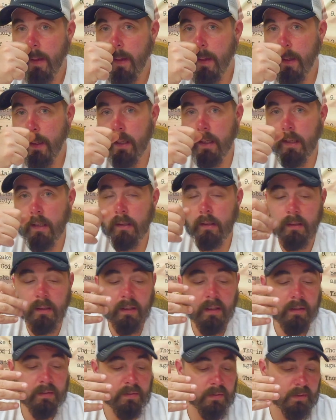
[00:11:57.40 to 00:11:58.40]
And
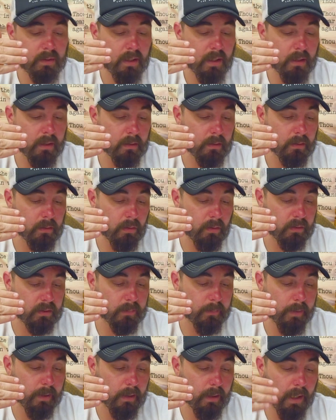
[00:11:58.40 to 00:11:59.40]
it just kind of talks
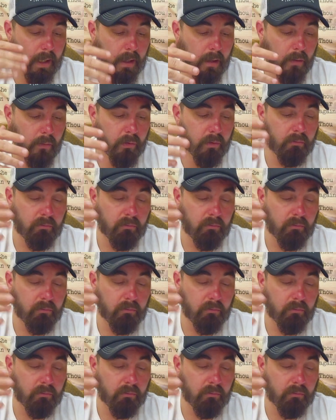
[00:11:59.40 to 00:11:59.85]
about how the